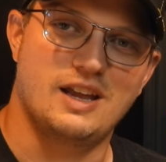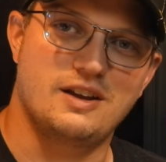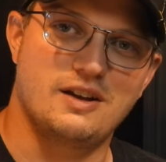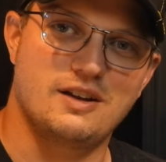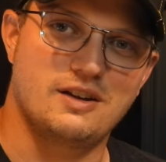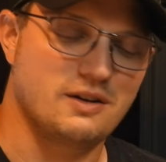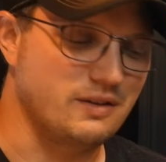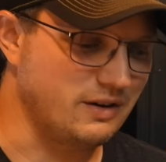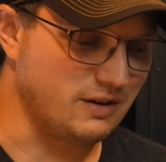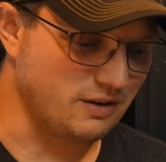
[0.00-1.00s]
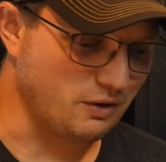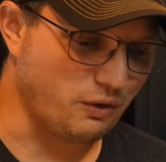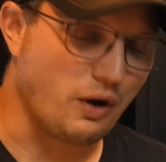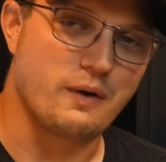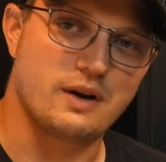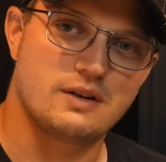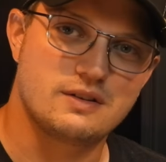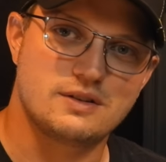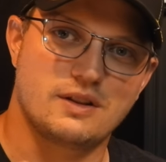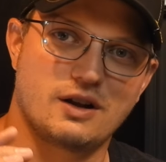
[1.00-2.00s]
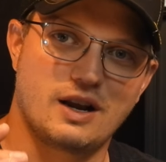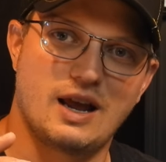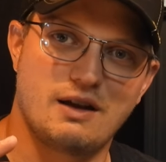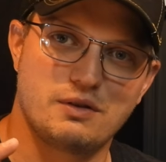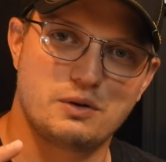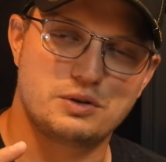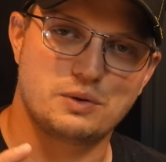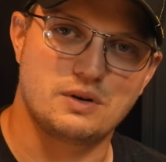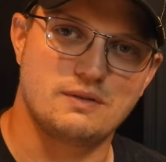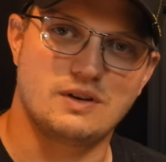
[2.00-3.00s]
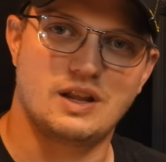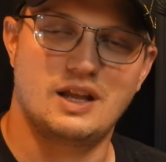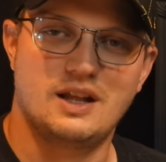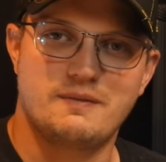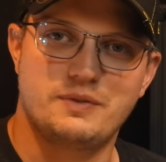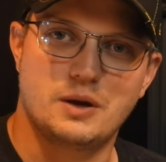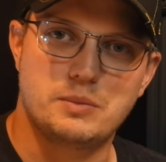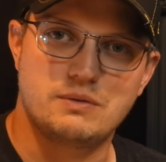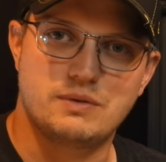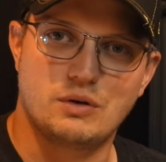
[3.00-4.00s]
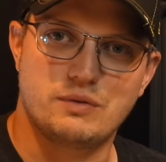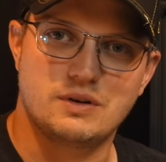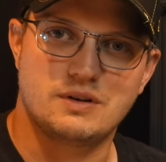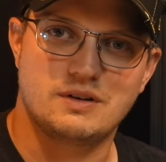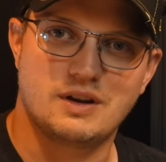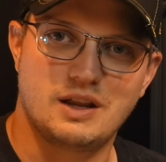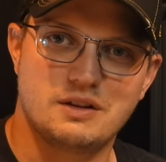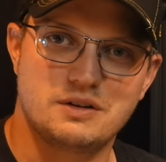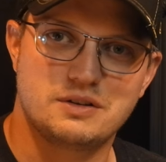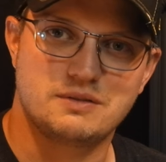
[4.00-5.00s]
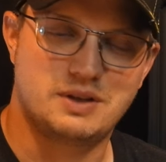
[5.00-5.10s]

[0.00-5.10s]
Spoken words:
They're growing, so they're gonna have little short, nubby velvet antlers,